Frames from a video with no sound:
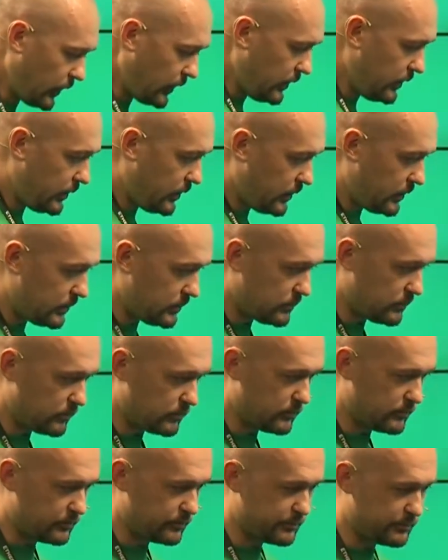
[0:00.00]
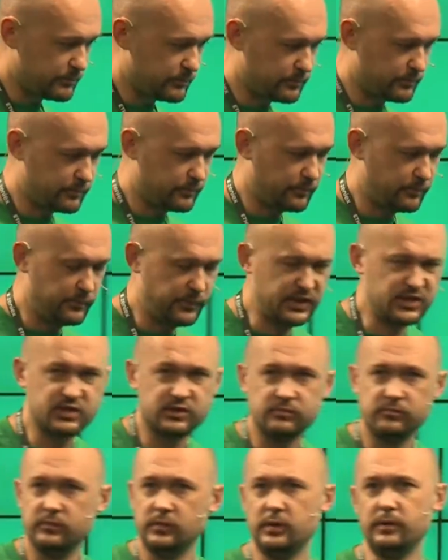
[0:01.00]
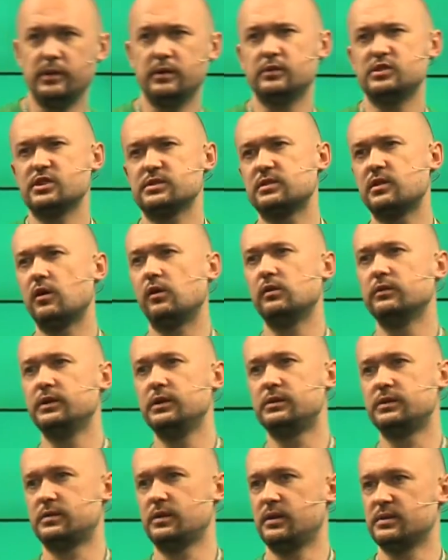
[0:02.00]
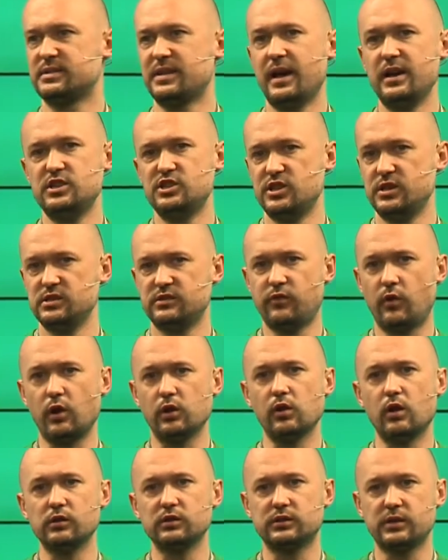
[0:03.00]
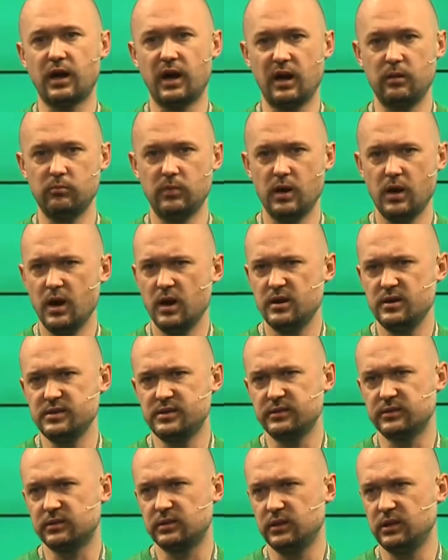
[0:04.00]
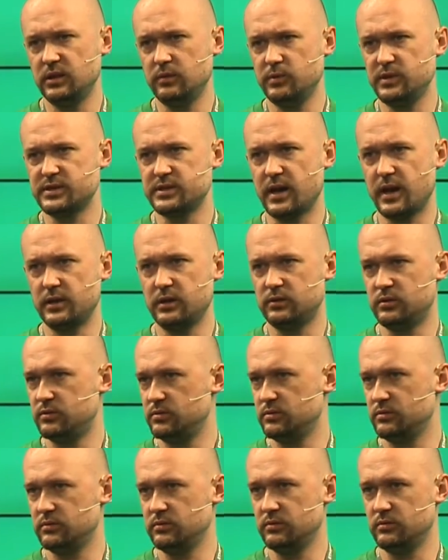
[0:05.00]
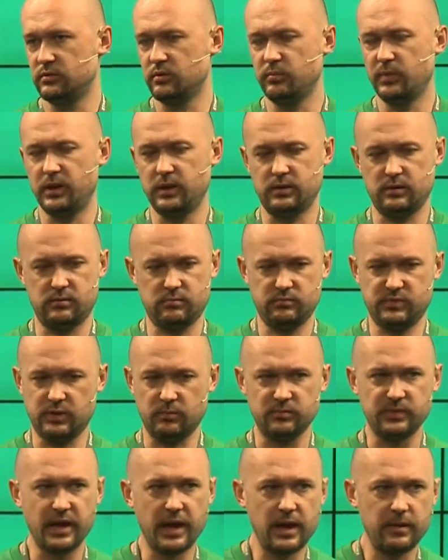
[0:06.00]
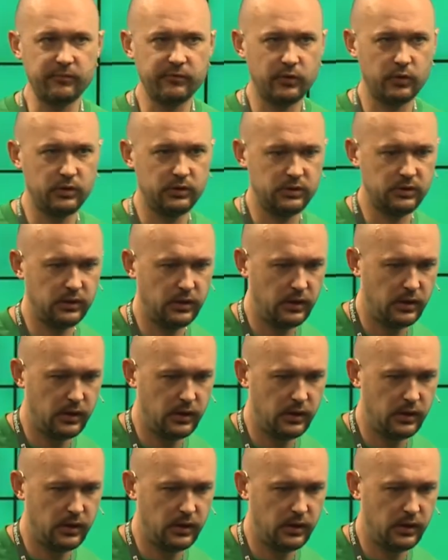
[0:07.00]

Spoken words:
And we just calling it sidechains for a long time. Recently, we decided to make some name for it